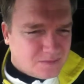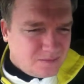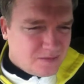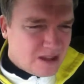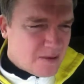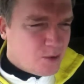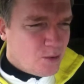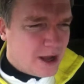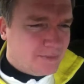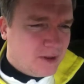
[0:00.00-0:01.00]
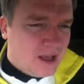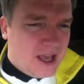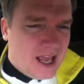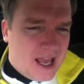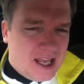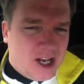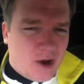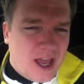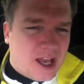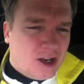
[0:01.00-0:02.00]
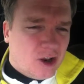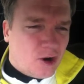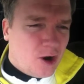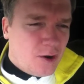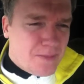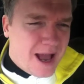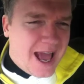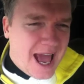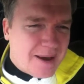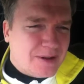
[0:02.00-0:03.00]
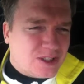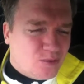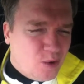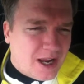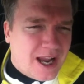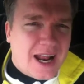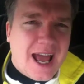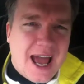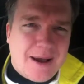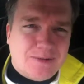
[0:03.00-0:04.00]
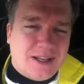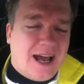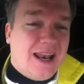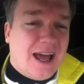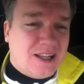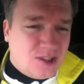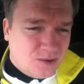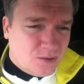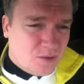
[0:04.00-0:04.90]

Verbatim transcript: Number one, you know, it can learn my habits of what kind of apps that I like to